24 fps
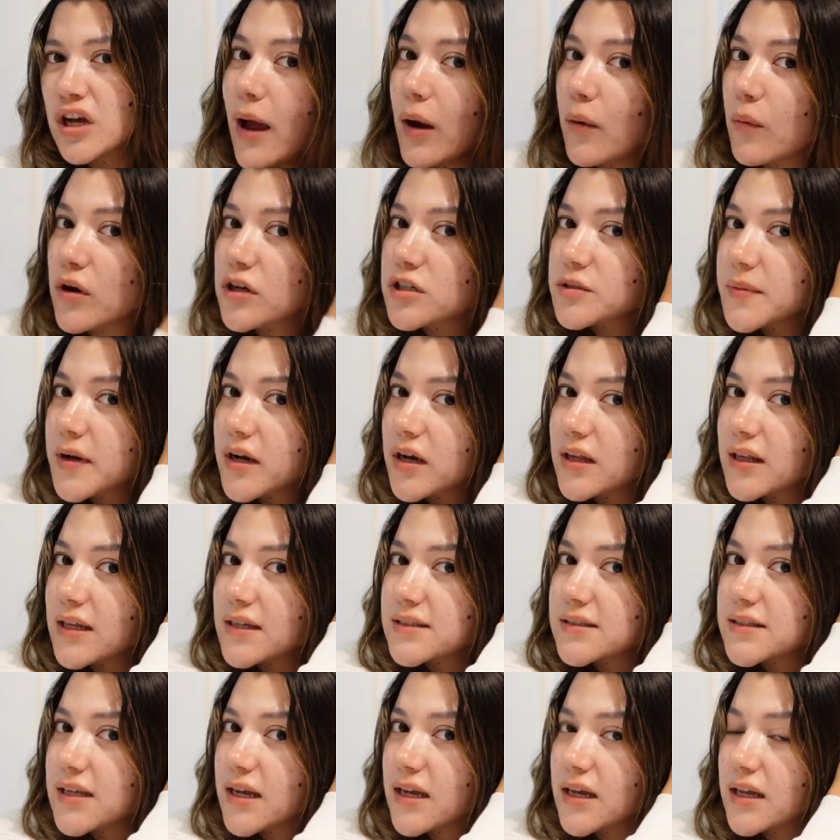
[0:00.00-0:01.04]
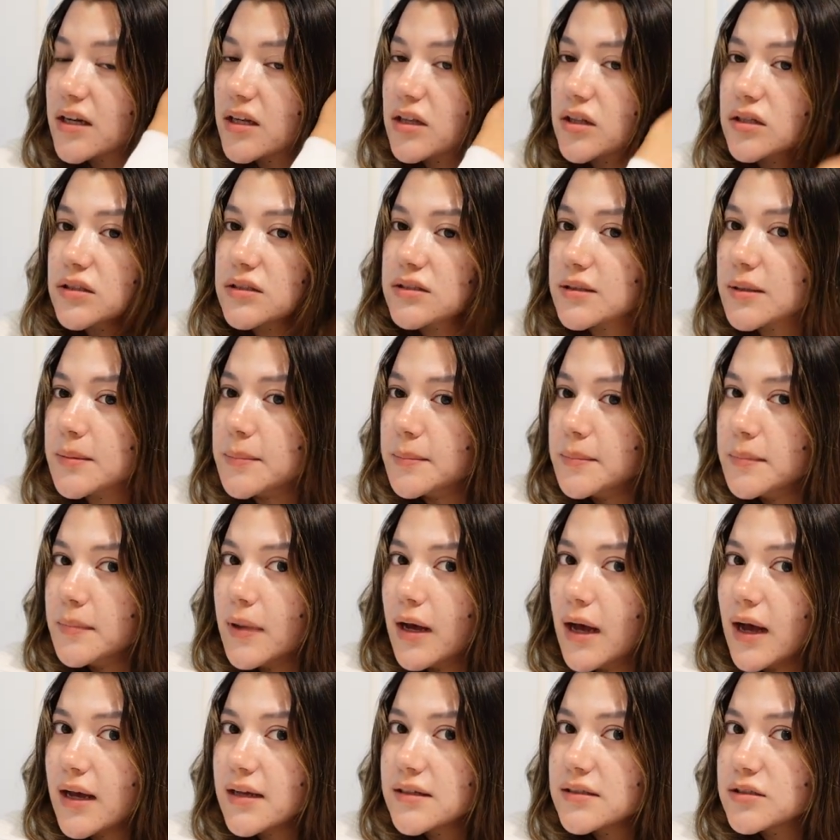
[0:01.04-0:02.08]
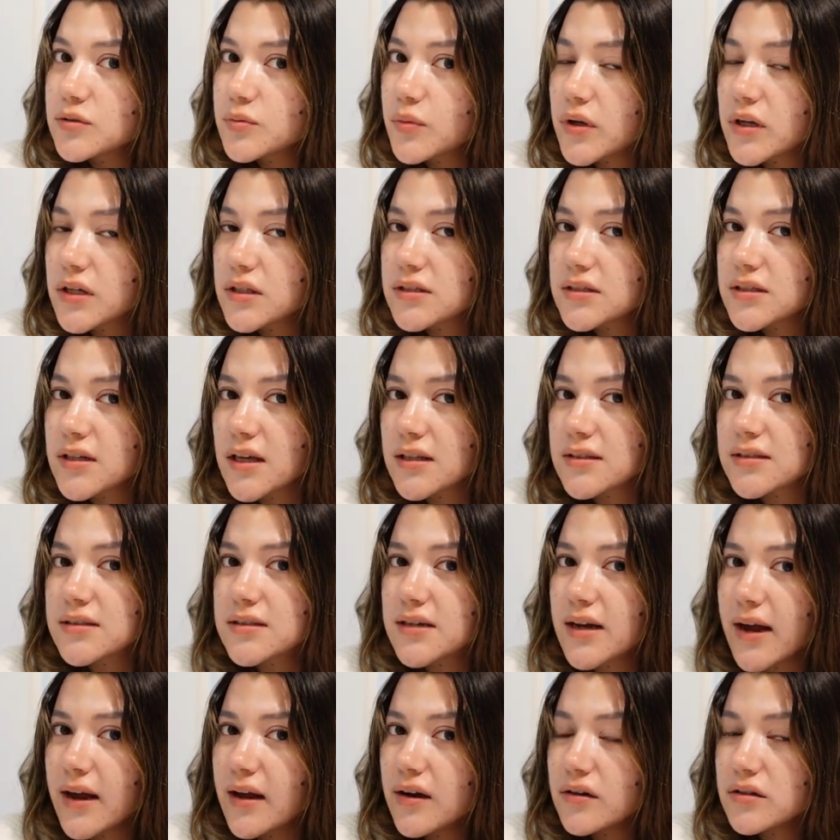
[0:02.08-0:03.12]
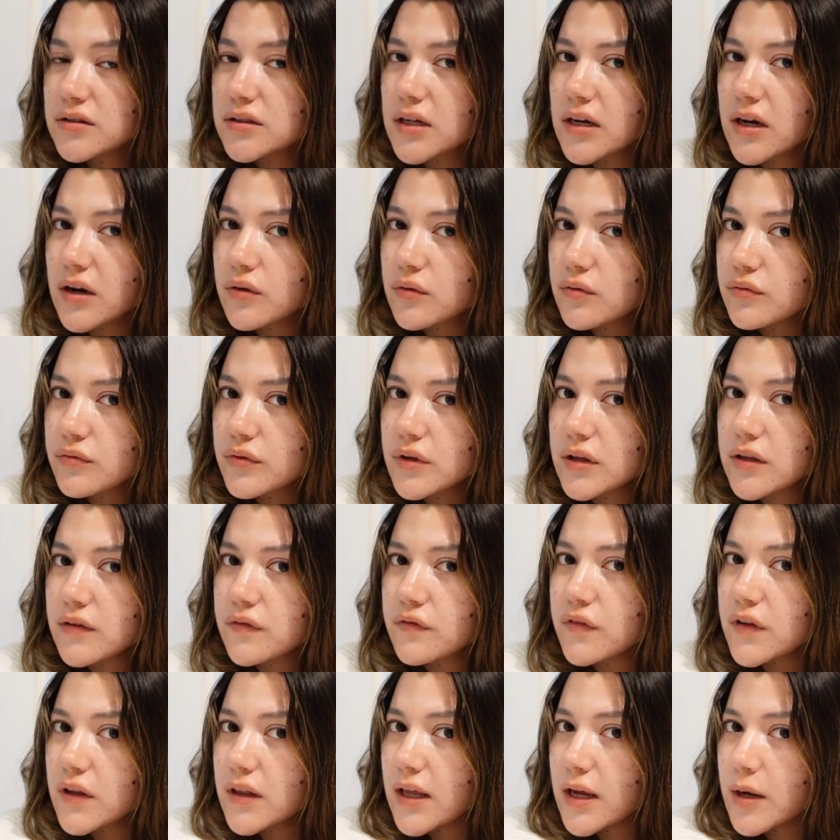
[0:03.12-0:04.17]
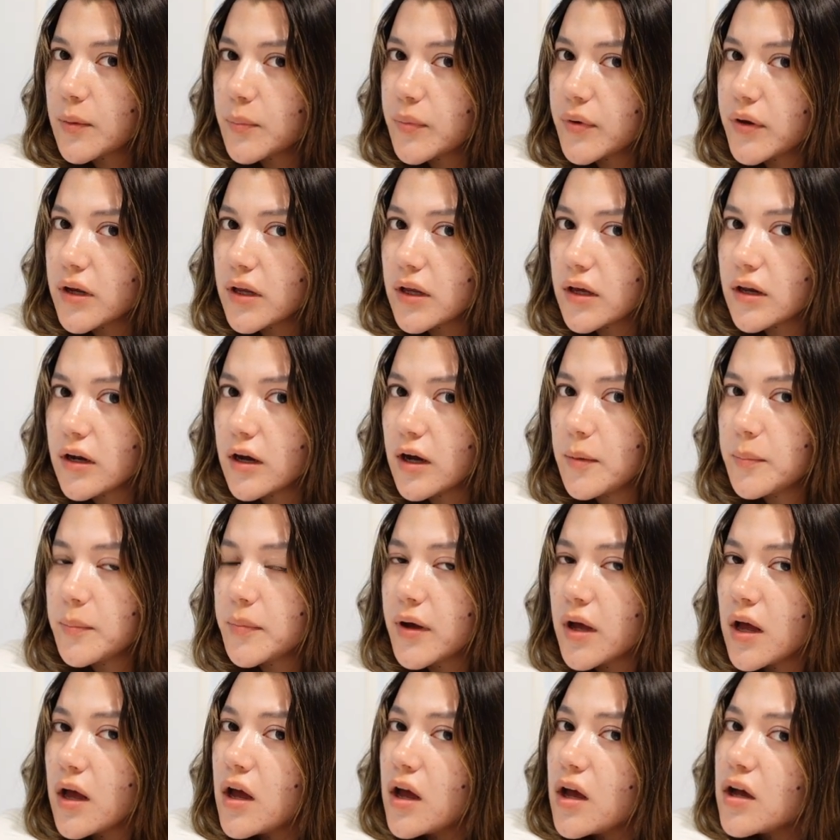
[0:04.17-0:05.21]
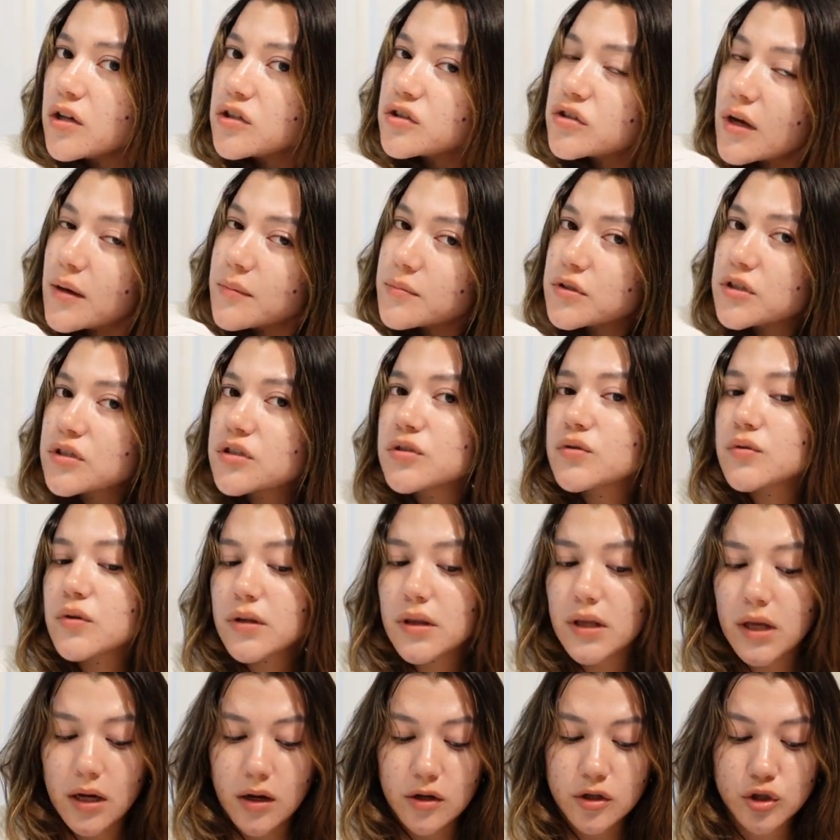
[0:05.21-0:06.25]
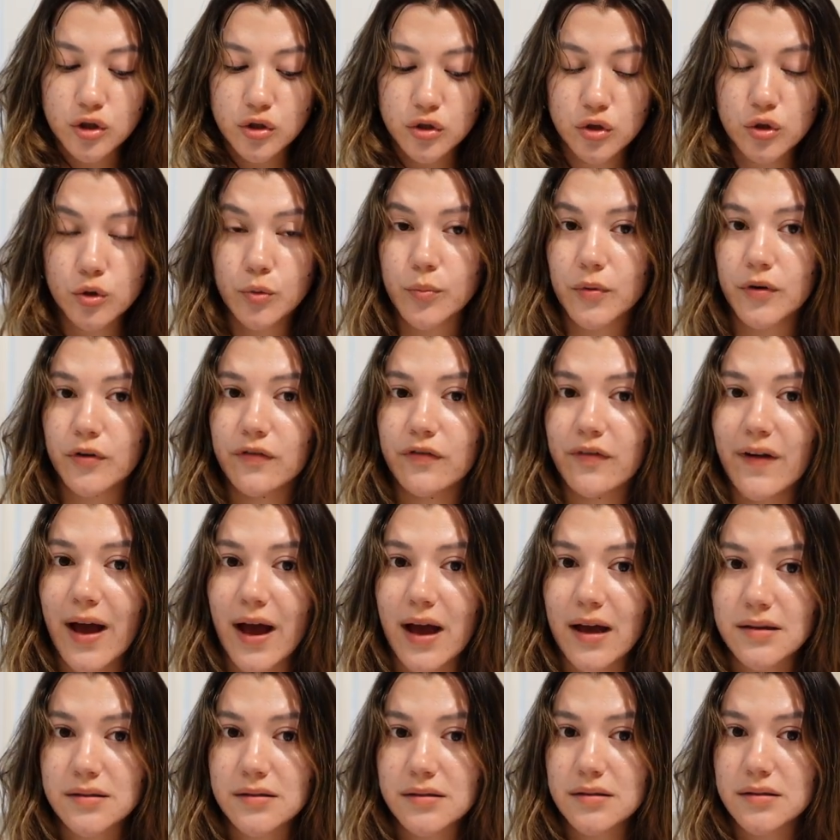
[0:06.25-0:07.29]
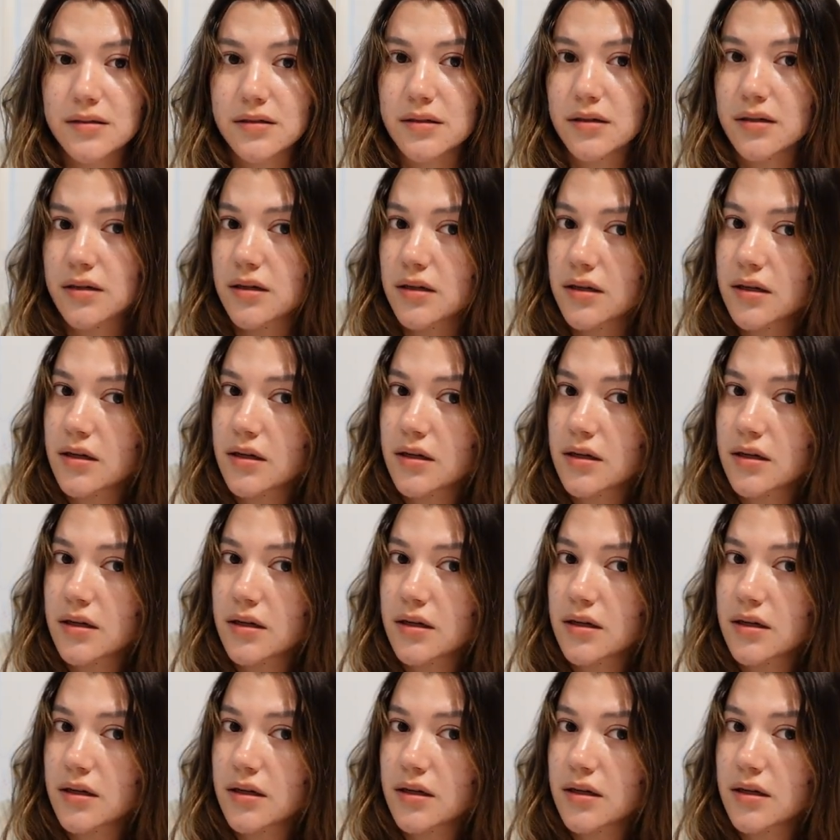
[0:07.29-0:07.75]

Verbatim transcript: I washed my hair last night and it looks a mess when it's not styled and I don't really feel like putting it up. So I'm just doing like super fast